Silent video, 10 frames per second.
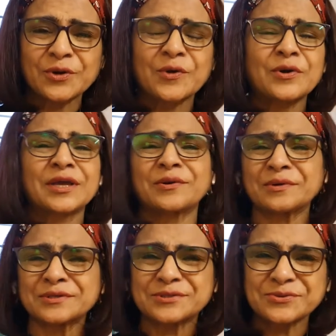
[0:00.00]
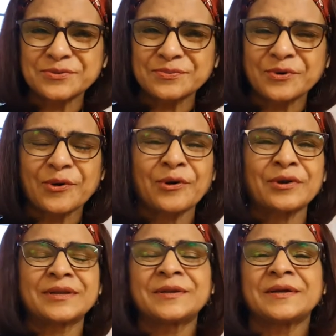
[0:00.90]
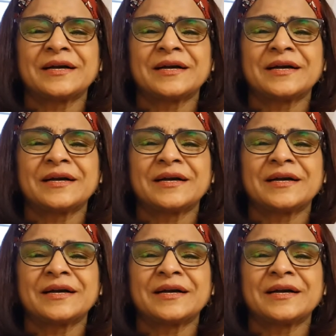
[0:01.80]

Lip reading: call, get on a Zoom call,